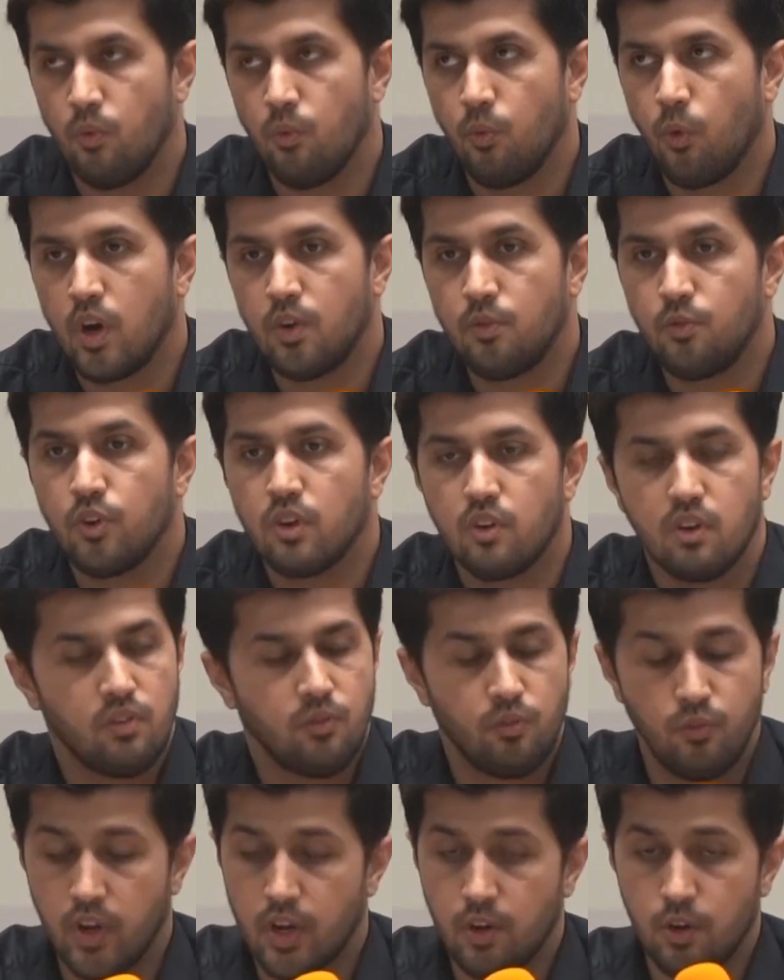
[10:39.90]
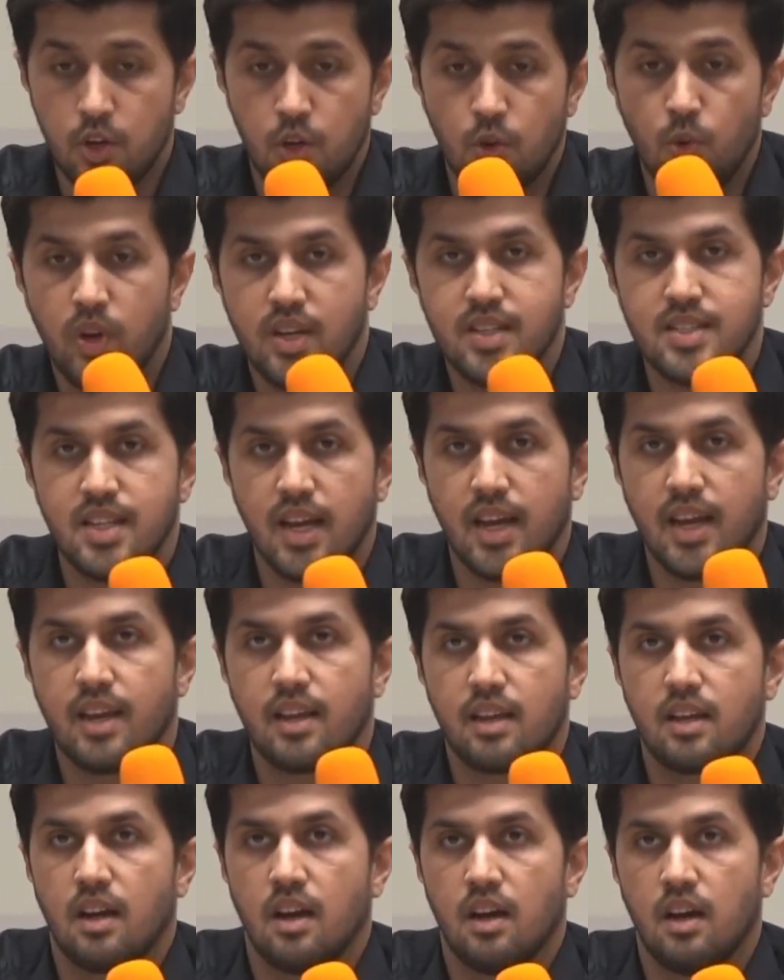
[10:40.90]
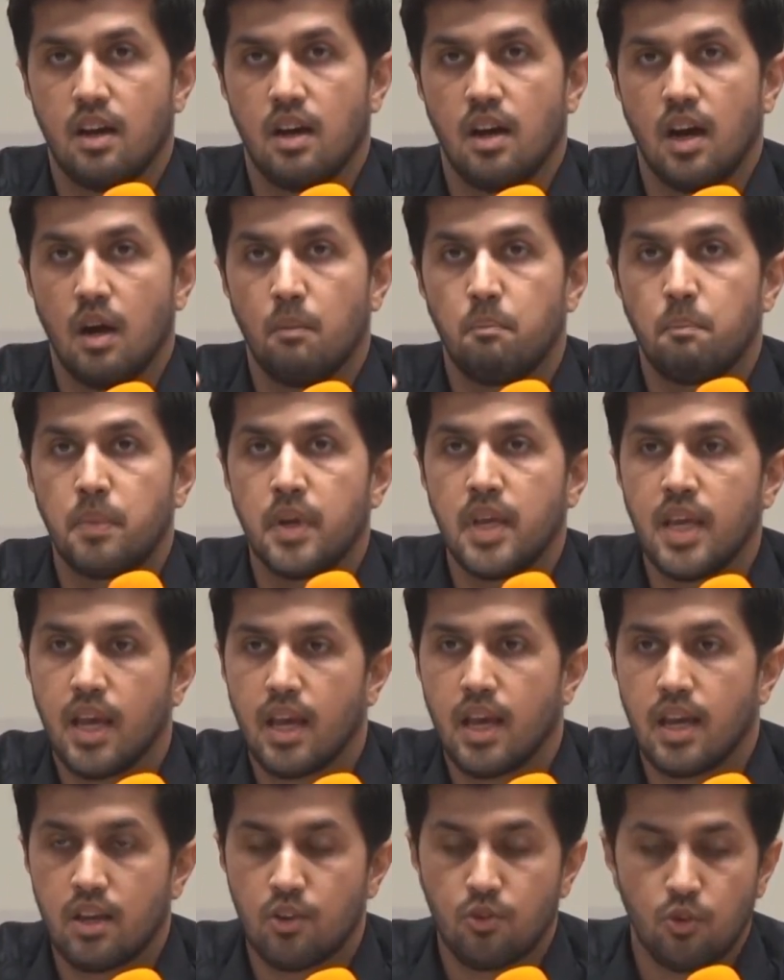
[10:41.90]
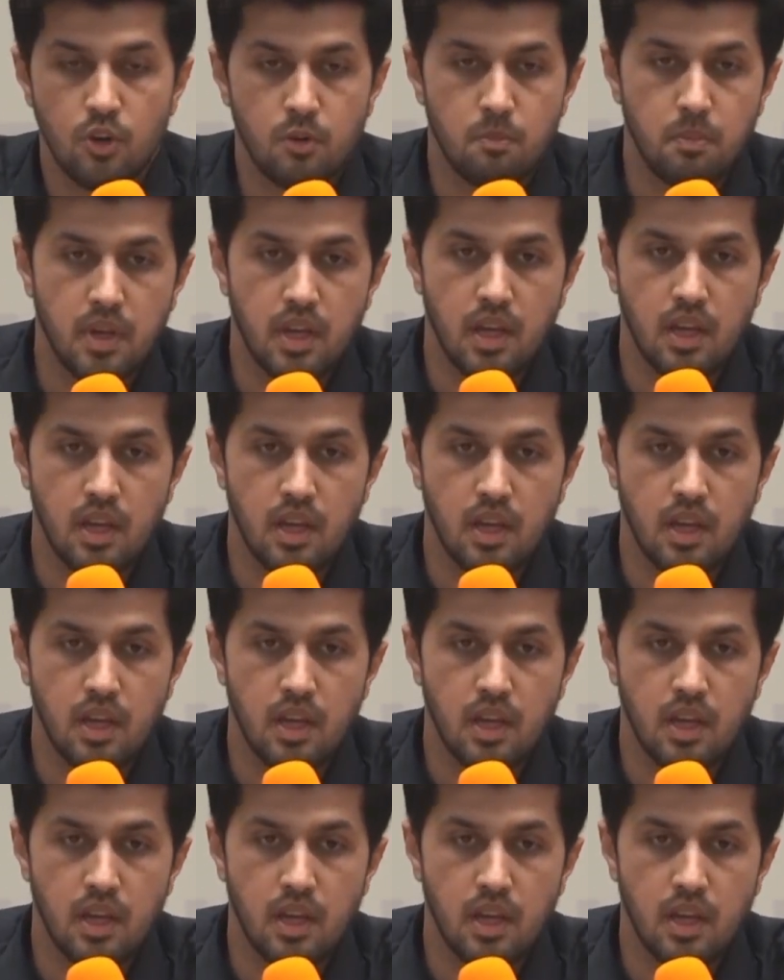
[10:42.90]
what we could do is like a BA could